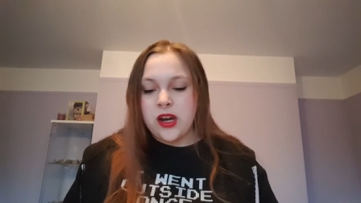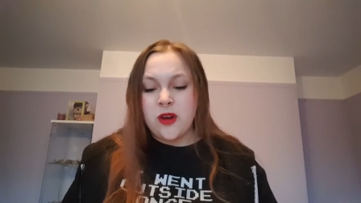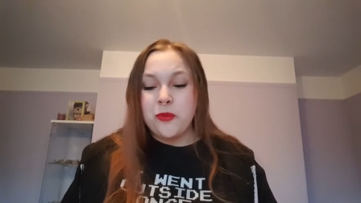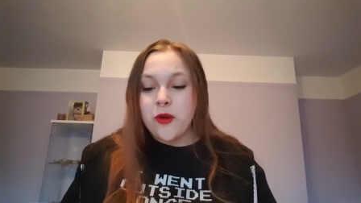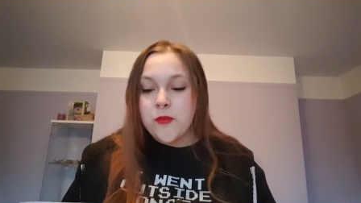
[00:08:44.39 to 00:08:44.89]

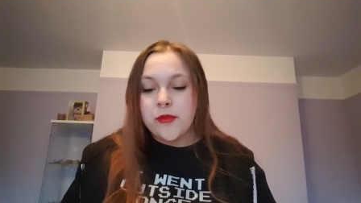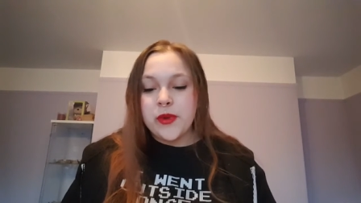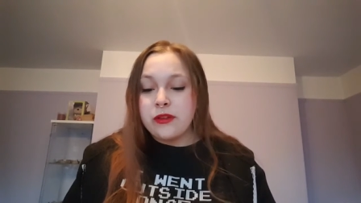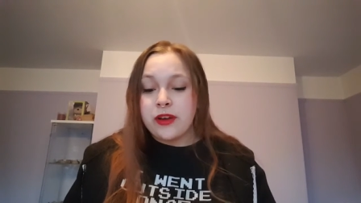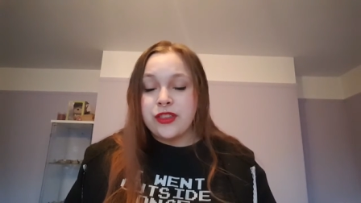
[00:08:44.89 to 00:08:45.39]
I'll
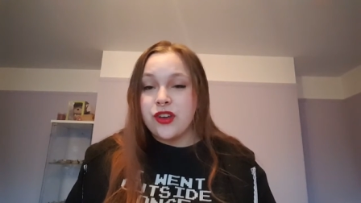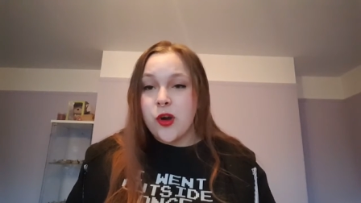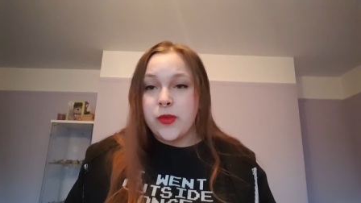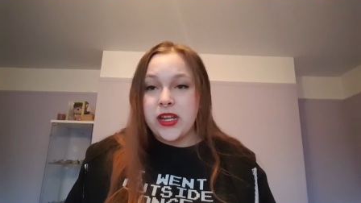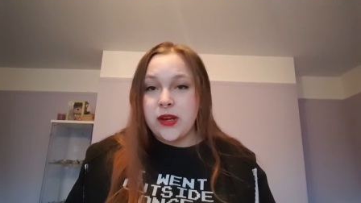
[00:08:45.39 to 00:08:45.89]
probably read The
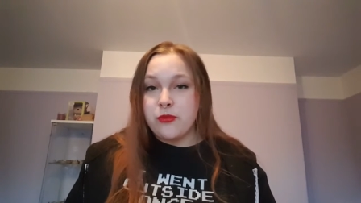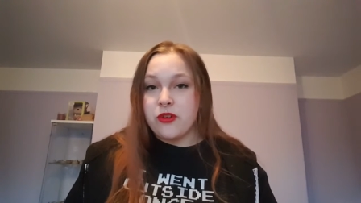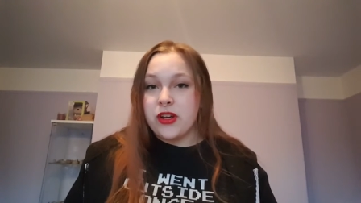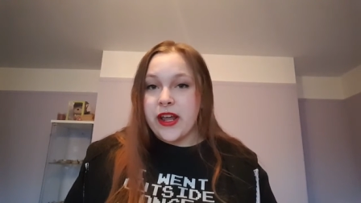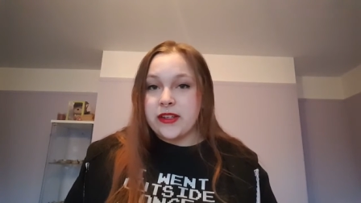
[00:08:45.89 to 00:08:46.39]
Goblin
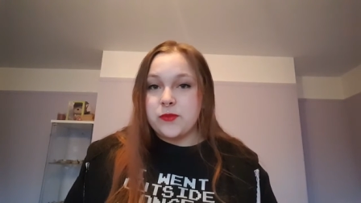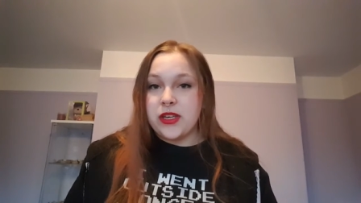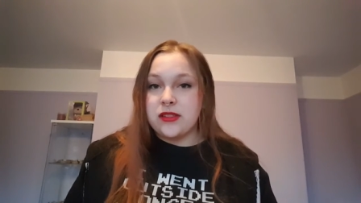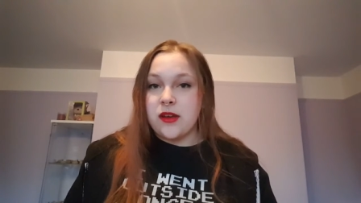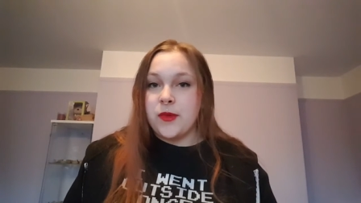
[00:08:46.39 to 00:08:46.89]
Emperor next
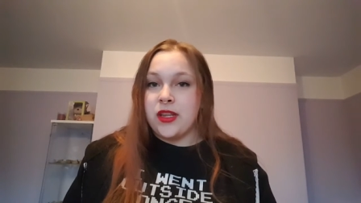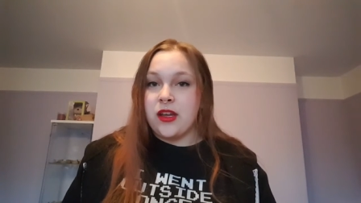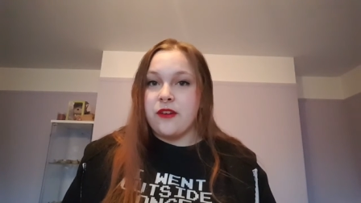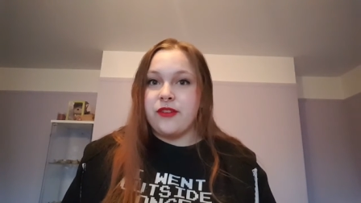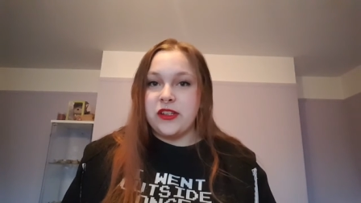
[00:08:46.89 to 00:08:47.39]
because I'm in
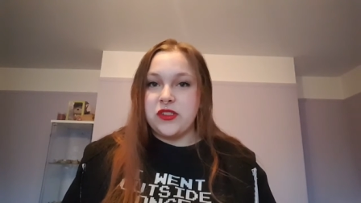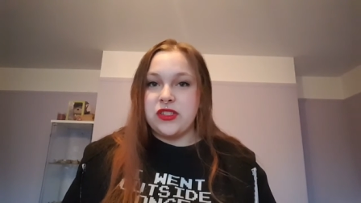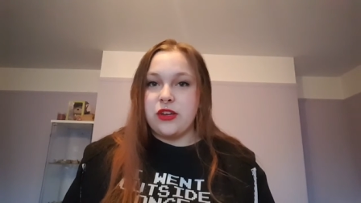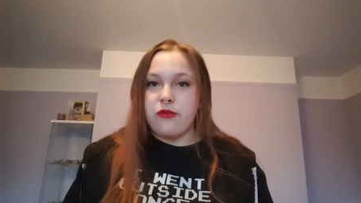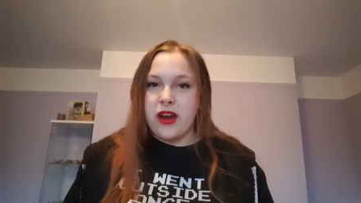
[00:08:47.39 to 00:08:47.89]
a
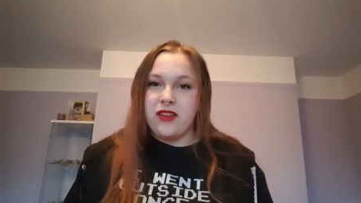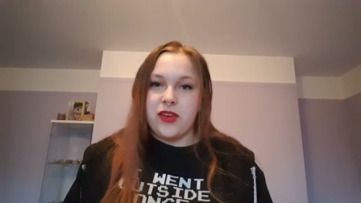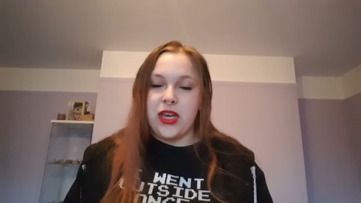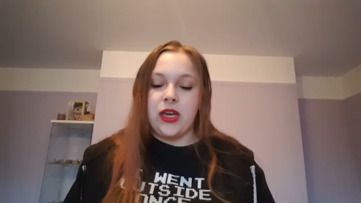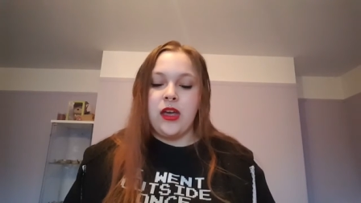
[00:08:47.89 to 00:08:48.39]
fantasy
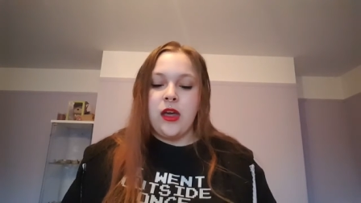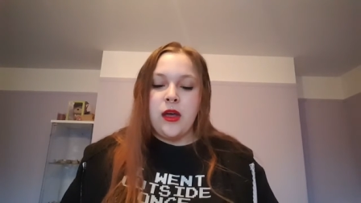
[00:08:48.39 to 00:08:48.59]
craving.